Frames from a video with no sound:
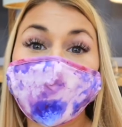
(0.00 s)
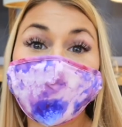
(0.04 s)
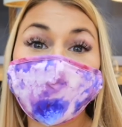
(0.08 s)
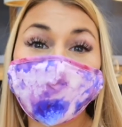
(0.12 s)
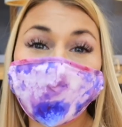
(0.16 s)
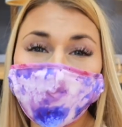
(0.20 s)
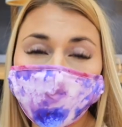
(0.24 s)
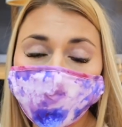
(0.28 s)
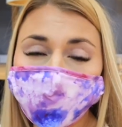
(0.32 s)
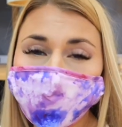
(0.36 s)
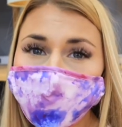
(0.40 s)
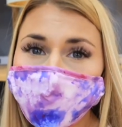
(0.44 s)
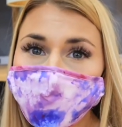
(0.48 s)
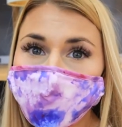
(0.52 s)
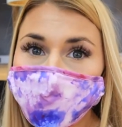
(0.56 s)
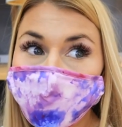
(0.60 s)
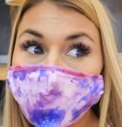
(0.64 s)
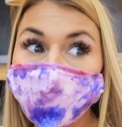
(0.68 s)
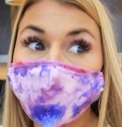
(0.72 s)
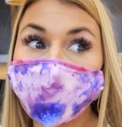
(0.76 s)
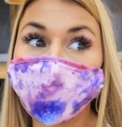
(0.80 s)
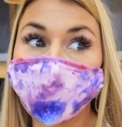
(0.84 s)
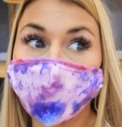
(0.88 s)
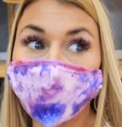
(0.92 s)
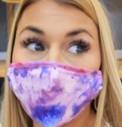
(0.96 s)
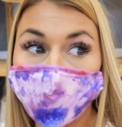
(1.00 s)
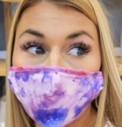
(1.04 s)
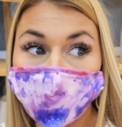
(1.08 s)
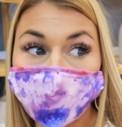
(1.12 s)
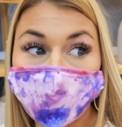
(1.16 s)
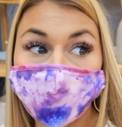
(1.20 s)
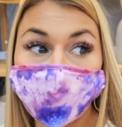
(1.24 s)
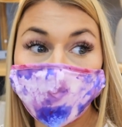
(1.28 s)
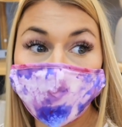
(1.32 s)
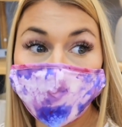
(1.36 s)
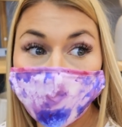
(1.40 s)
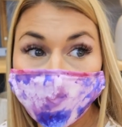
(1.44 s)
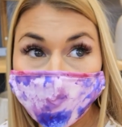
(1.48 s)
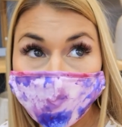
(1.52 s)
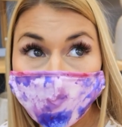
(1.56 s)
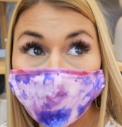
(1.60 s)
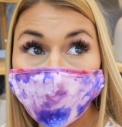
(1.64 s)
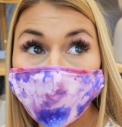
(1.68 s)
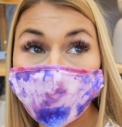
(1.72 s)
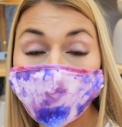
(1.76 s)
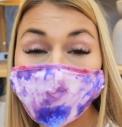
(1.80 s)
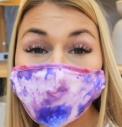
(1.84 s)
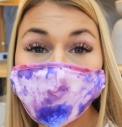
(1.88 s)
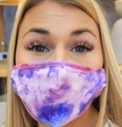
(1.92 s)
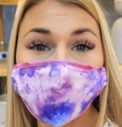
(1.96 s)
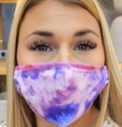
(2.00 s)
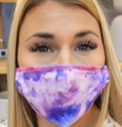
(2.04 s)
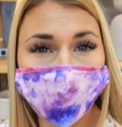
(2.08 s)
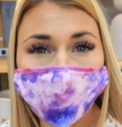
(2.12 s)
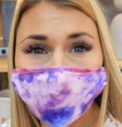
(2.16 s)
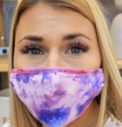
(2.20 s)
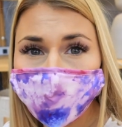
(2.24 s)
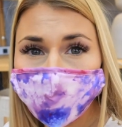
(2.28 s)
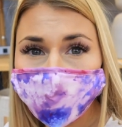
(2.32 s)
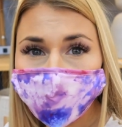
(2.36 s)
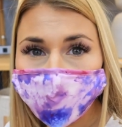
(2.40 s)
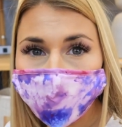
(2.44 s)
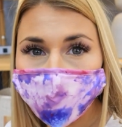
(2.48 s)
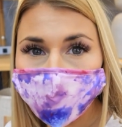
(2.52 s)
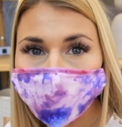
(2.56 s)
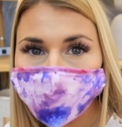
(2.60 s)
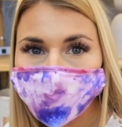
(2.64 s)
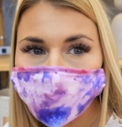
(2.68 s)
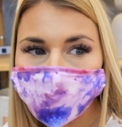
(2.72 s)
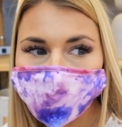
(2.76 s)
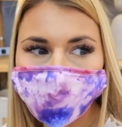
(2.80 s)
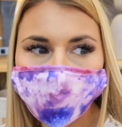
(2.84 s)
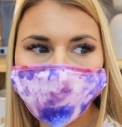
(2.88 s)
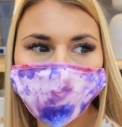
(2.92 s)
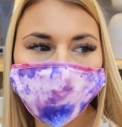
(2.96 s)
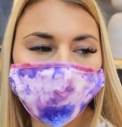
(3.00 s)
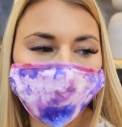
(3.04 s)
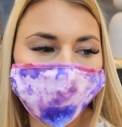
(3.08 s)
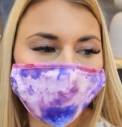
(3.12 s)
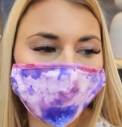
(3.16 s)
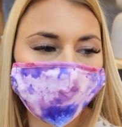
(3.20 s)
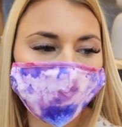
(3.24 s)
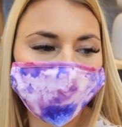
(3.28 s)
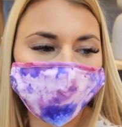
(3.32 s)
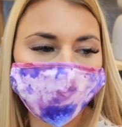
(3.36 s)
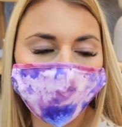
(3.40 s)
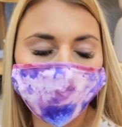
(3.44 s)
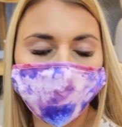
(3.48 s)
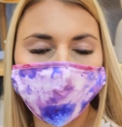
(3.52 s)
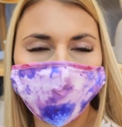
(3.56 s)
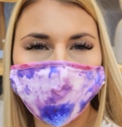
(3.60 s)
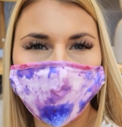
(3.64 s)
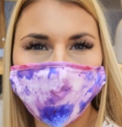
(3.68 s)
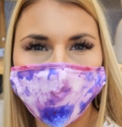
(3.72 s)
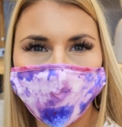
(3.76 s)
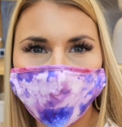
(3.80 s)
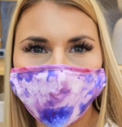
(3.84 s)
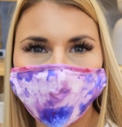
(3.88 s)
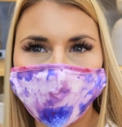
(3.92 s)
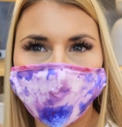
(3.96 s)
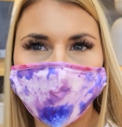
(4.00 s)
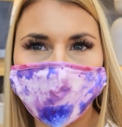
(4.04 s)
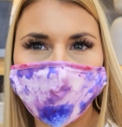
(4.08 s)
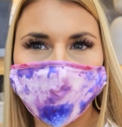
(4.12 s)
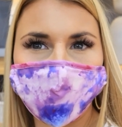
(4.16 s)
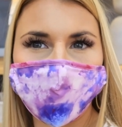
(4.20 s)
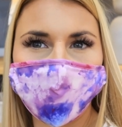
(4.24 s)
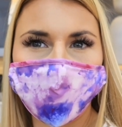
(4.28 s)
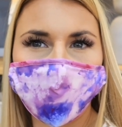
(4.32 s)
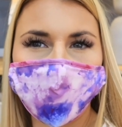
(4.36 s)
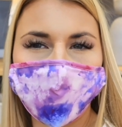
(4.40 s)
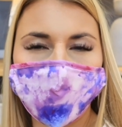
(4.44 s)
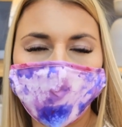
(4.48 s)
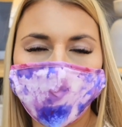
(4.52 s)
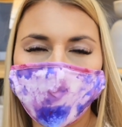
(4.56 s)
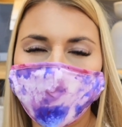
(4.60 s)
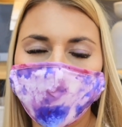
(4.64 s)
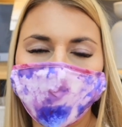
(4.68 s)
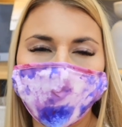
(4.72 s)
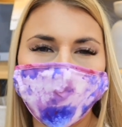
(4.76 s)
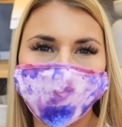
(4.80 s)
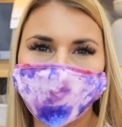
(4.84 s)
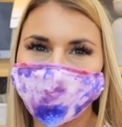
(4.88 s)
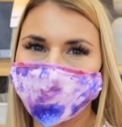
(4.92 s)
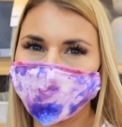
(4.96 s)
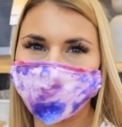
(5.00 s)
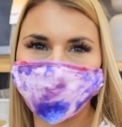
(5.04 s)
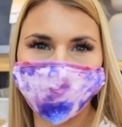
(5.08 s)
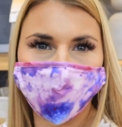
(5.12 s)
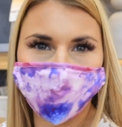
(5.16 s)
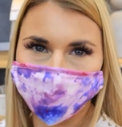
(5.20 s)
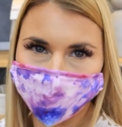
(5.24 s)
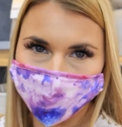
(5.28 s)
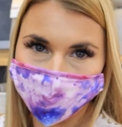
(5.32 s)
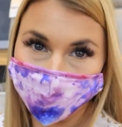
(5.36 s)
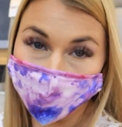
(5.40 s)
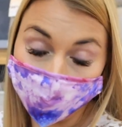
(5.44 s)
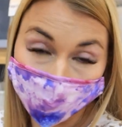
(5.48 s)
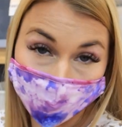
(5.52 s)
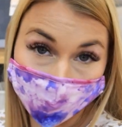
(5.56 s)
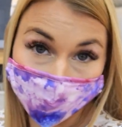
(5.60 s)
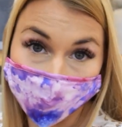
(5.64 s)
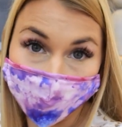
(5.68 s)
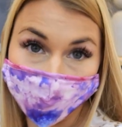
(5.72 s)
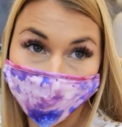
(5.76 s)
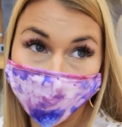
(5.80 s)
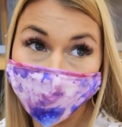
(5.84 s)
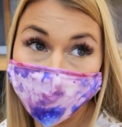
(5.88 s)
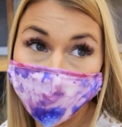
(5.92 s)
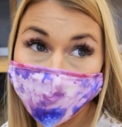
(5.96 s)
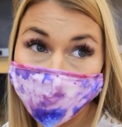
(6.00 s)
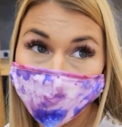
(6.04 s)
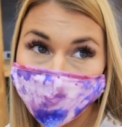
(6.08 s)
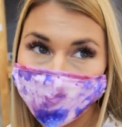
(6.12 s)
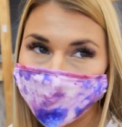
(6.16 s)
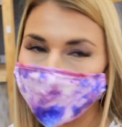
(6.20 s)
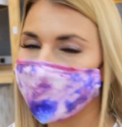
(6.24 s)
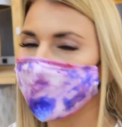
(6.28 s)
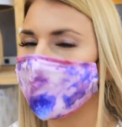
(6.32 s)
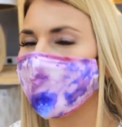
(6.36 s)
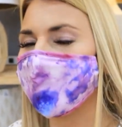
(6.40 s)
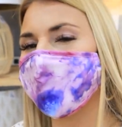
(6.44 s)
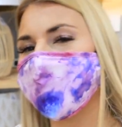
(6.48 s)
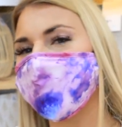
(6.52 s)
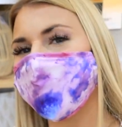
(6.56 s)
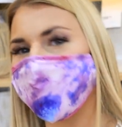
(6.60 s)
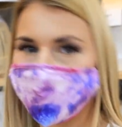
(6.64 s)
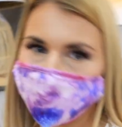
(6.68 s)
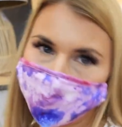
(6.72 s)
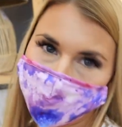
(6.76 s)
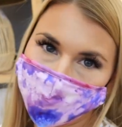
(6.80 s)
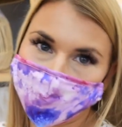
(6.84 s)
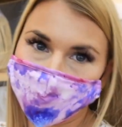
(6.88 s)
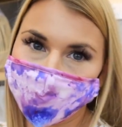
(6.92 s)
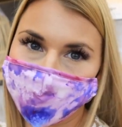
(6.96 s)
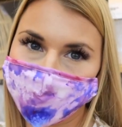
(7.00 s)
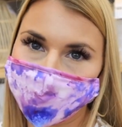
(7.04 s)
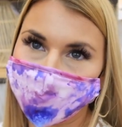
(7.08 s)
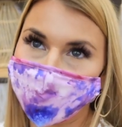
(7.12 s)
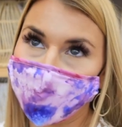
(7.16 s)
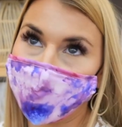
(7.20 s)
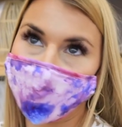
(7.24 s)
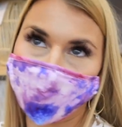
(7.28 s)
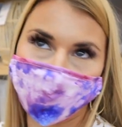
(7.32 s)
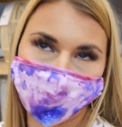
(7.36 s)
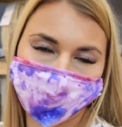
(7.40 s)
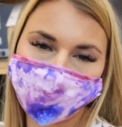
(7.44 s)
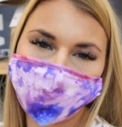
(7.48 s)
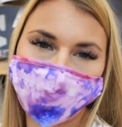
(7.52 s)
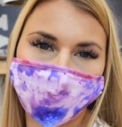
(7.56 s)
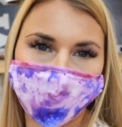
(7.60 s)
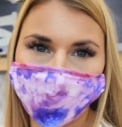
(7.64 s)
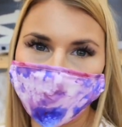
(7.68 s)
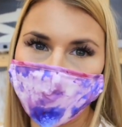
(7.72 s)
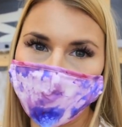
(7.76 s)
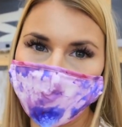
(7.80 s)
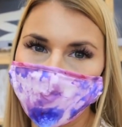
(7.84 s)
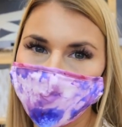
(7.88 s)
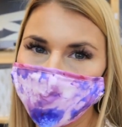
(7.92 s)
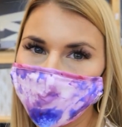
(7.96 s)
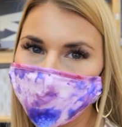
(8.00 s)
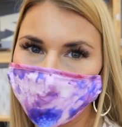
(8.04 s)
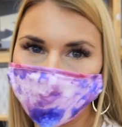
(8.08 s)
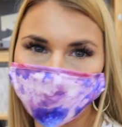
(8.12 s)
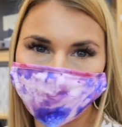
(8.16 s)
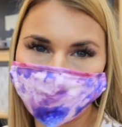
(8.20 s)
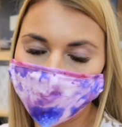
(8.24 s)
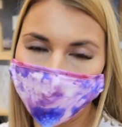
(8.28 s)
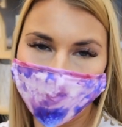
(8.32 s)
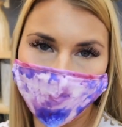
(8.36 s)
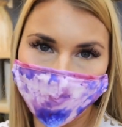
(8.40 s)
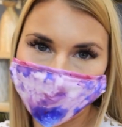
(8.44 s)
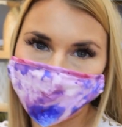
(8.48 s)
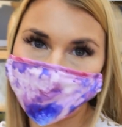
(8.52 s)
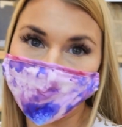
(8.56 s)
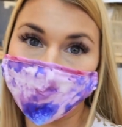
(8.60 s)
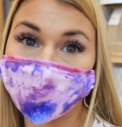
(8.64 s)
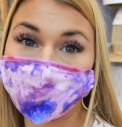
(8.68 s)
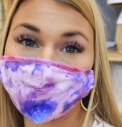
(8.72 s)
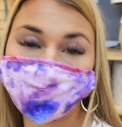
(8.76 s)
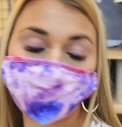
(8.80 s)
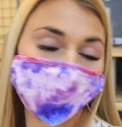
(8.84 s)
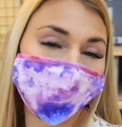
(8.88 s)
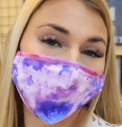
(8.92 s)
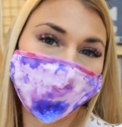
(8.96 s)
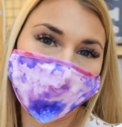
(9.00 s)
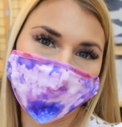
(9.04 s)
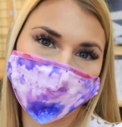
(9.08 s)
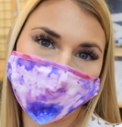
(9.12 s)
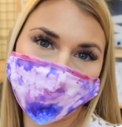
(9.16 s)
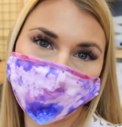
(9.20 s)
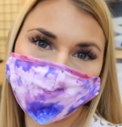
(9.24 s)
I definitely do want to incorporate a pineapple somewhere on the console table, but I don't know if I want like a big chunky gold lamp to be that pineapple accent. I don't